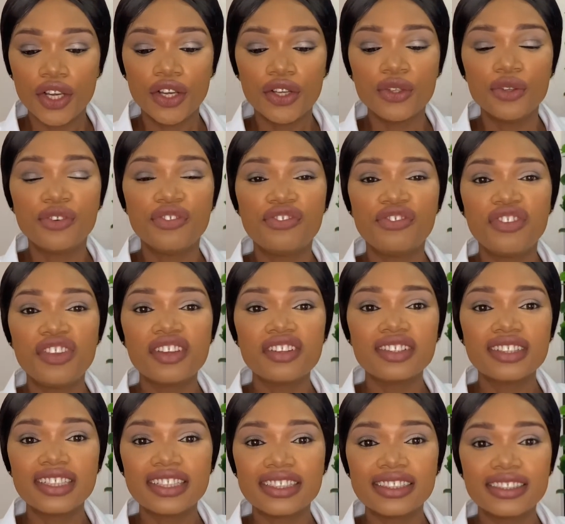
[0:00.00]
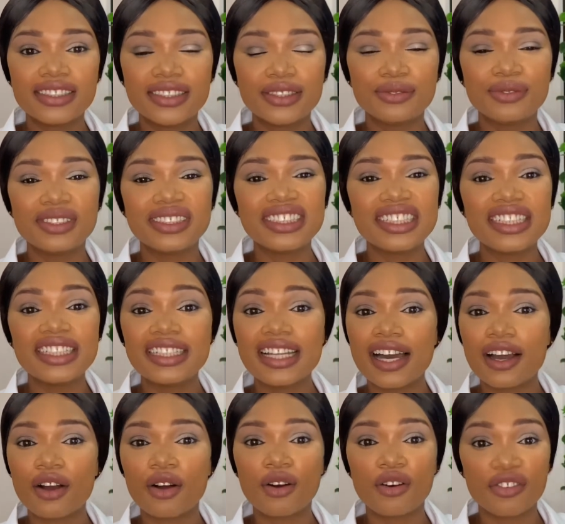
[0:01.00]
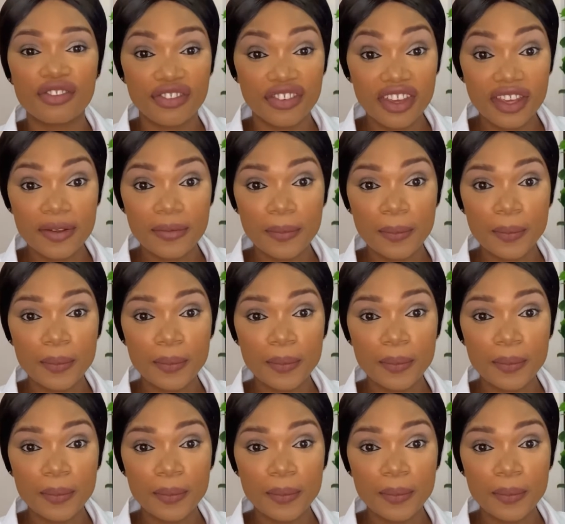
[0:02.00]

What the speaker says: You fill this with either coffee